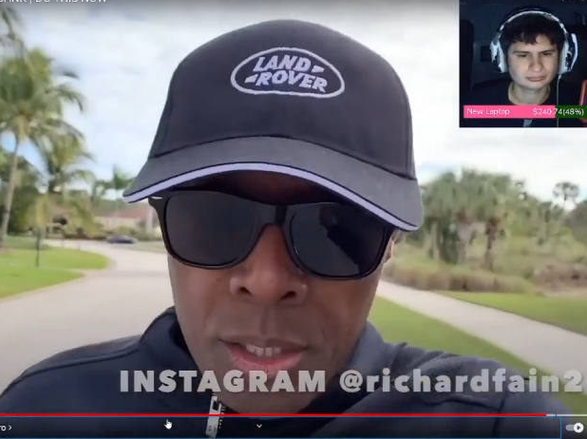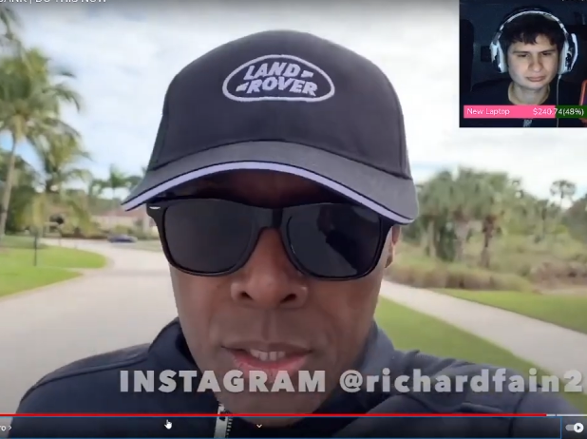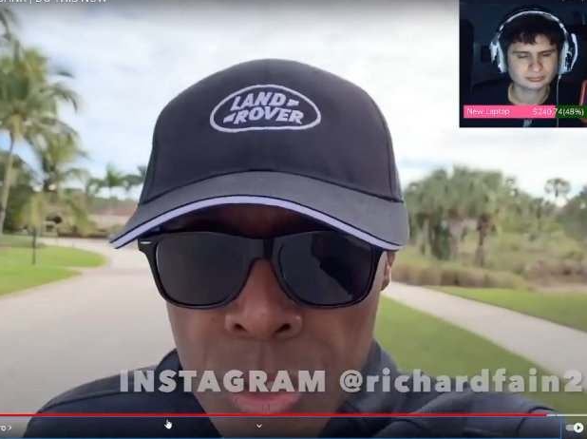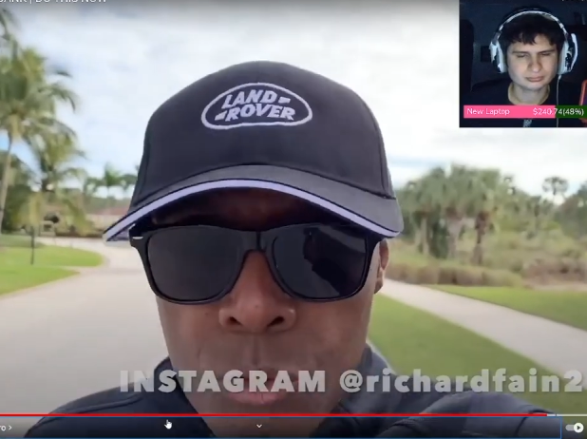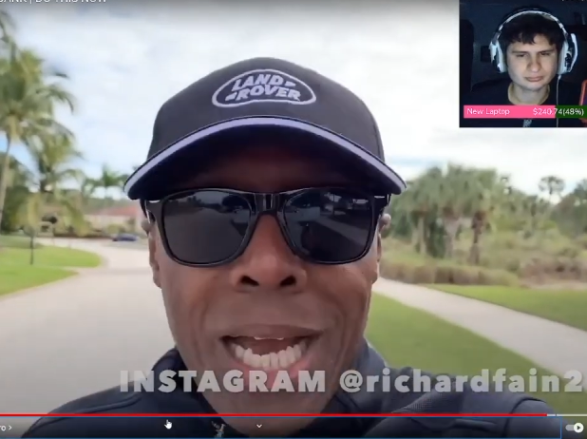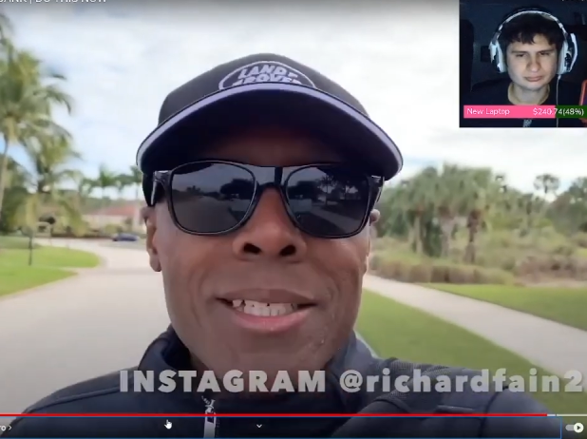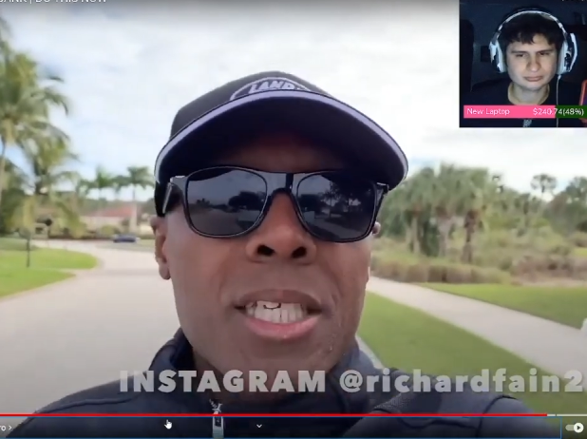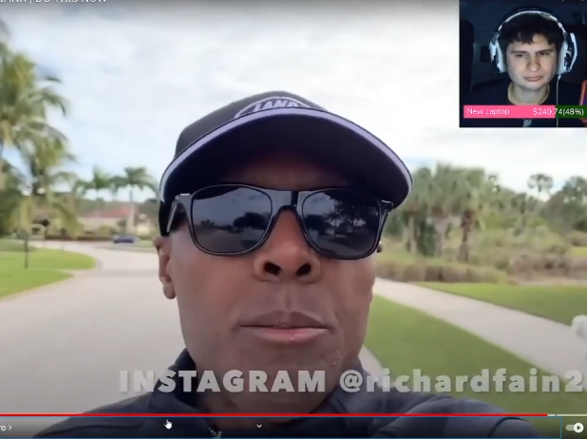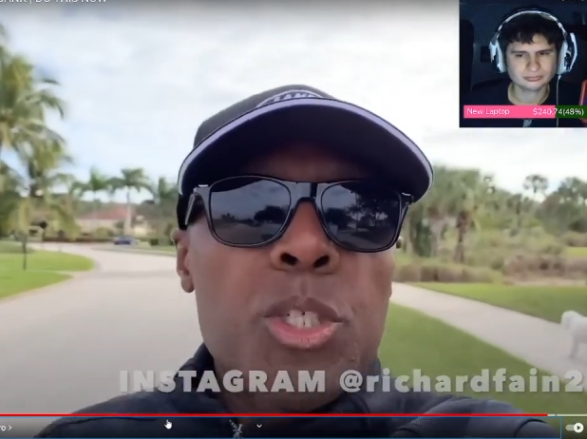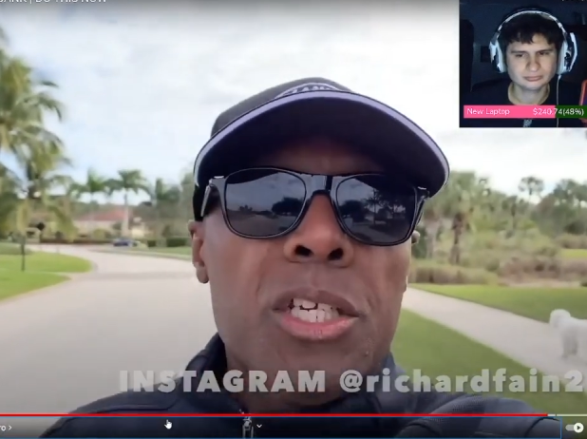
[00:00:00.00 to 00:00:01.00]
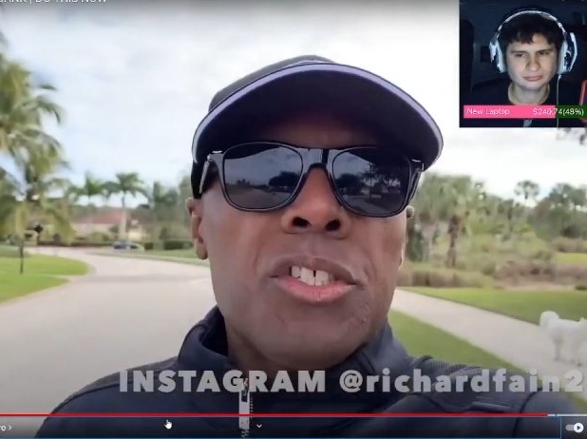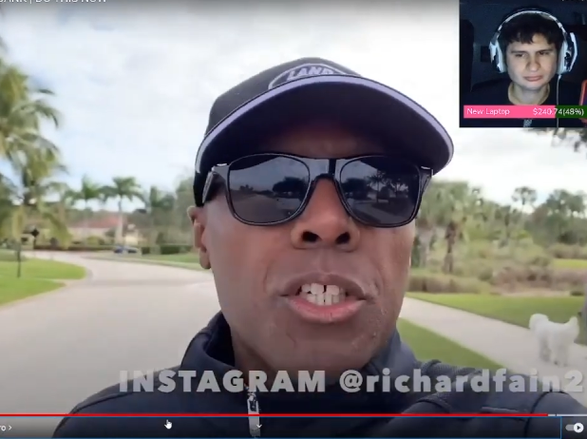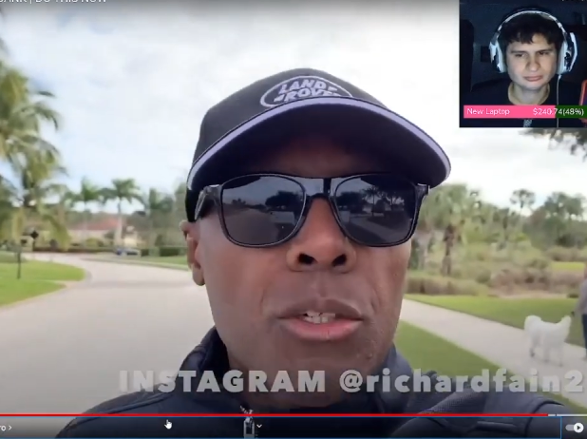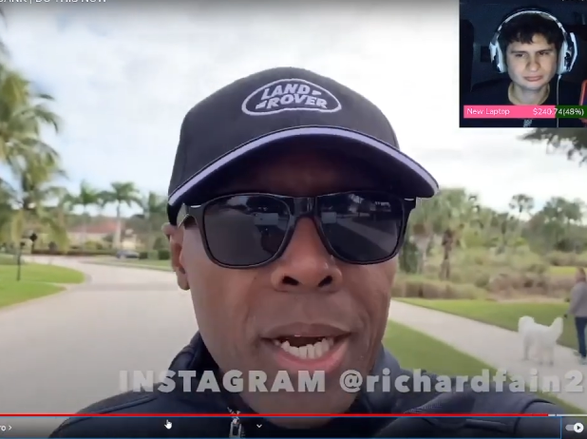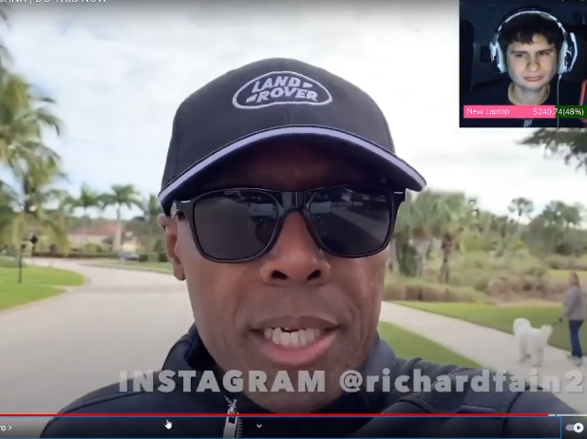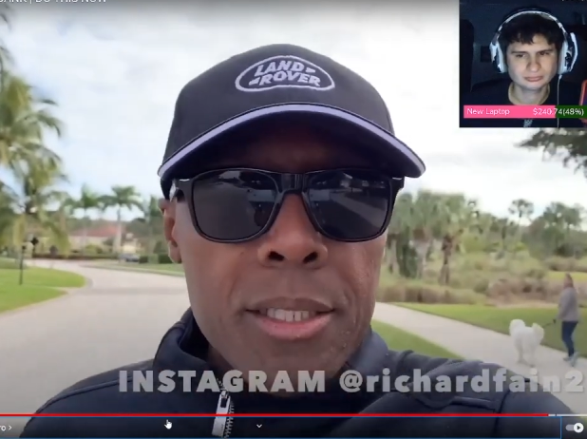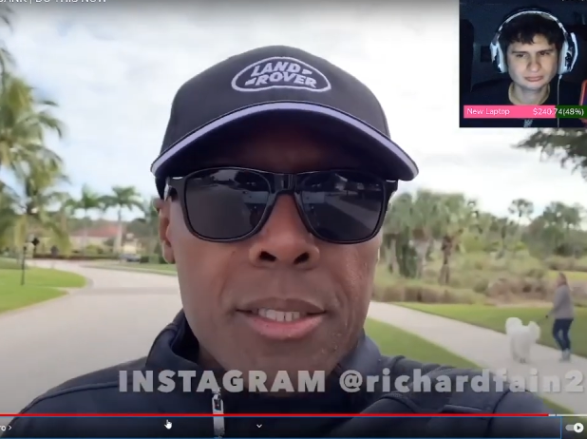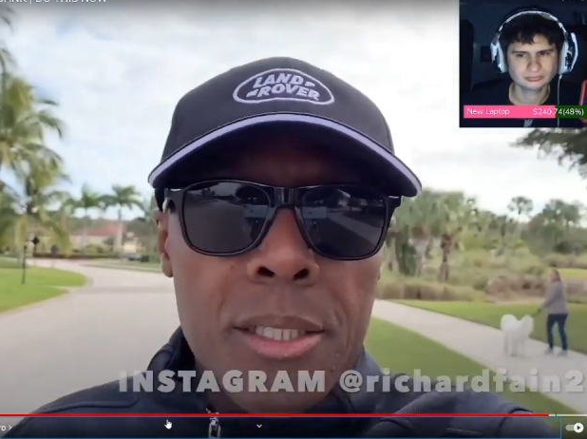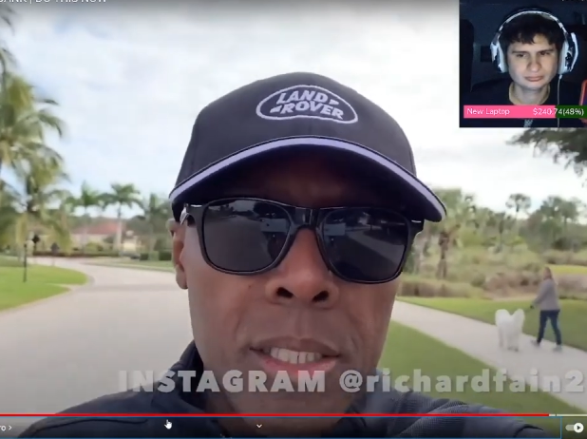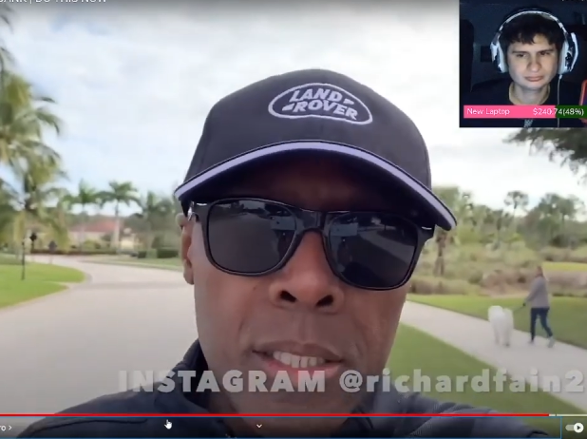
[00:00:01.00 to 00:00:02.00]
Speaker 1: You guys keep chasing your greatness.
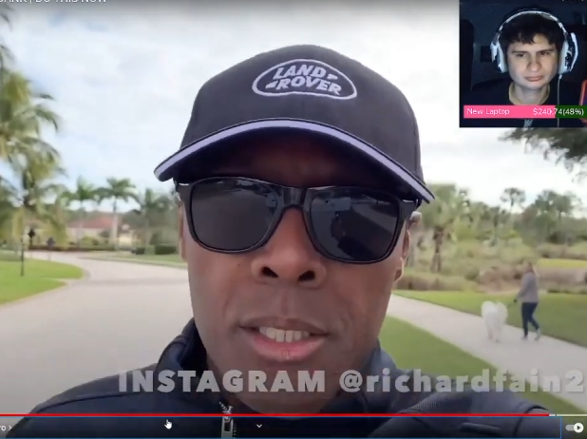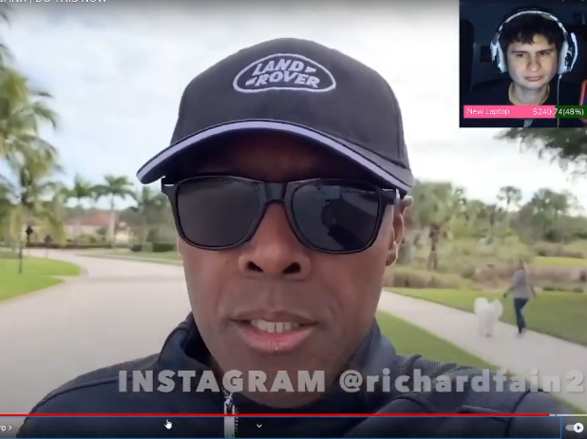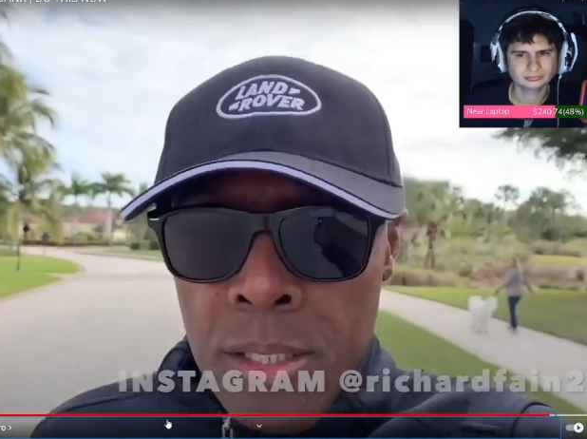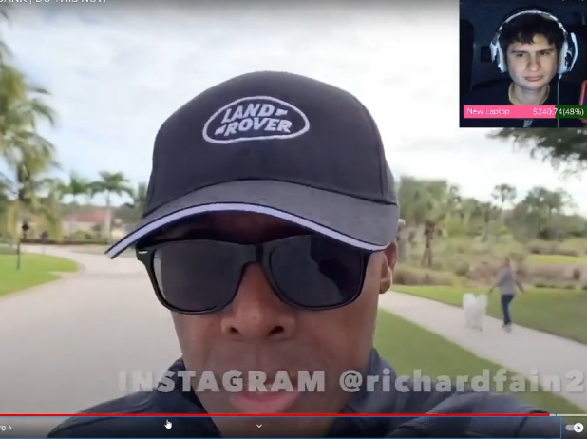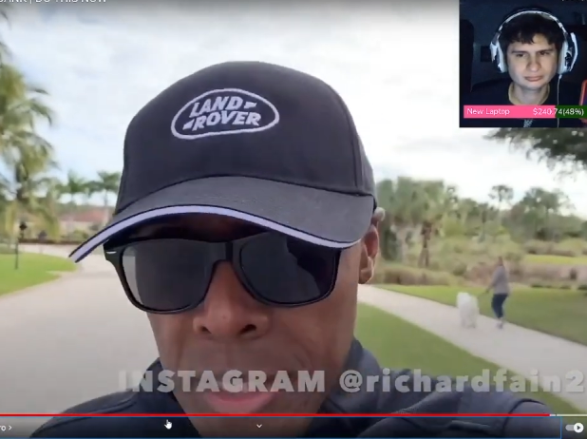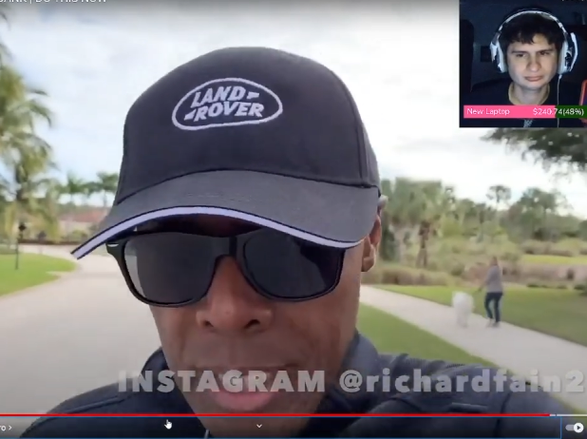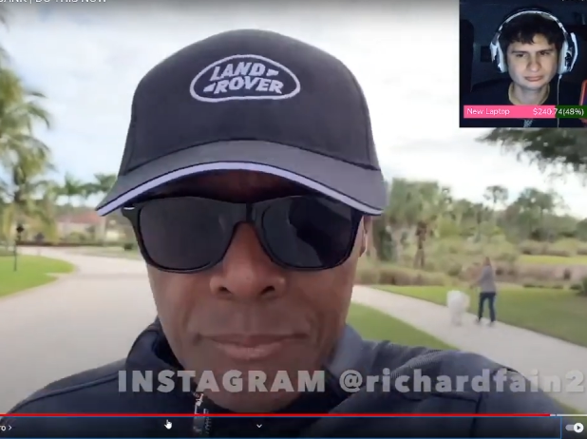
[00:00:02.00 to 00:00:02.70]
Never